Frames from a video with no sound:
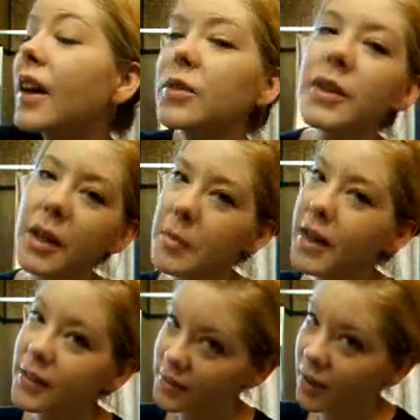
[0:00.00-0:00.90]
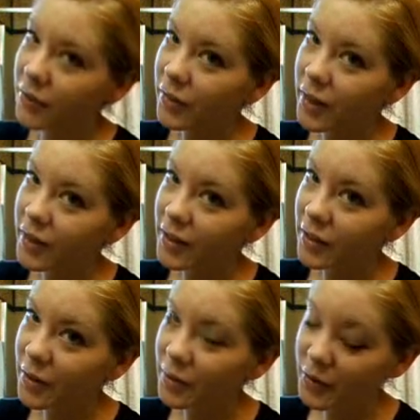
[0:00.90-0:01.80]
That's what they make it sound like,
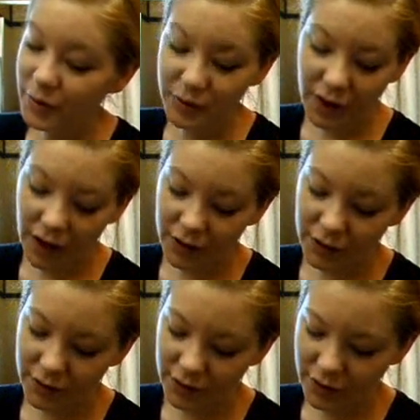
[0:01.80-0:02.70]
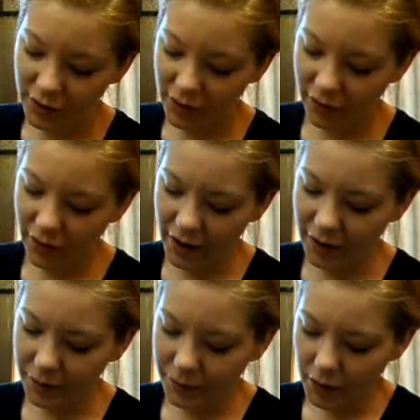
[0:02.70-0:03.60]
you know, the newscasters, they're all
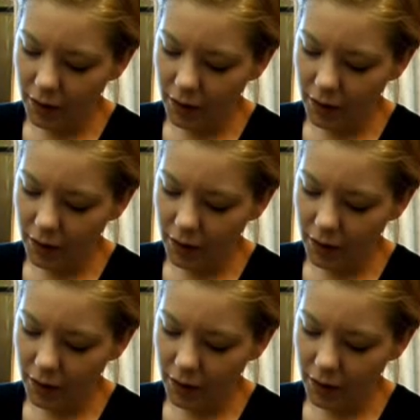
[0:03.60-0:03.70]
like,